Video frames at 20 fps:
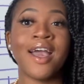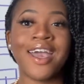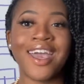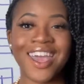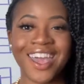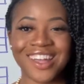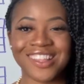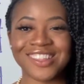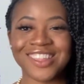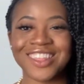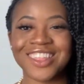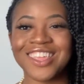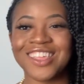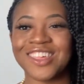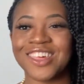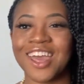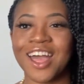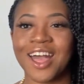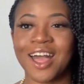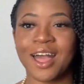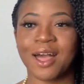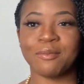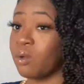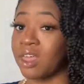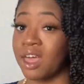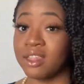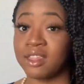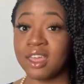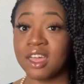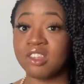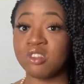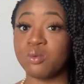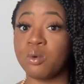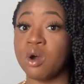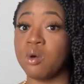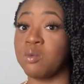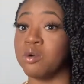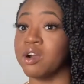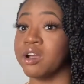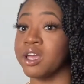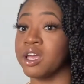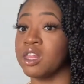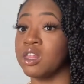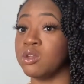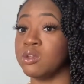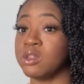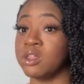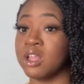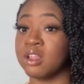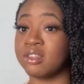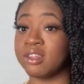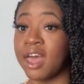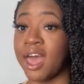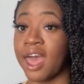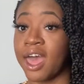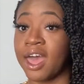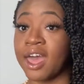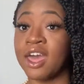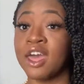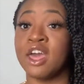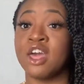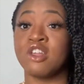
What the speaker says: Excellent job. With our next one, we're including a tie.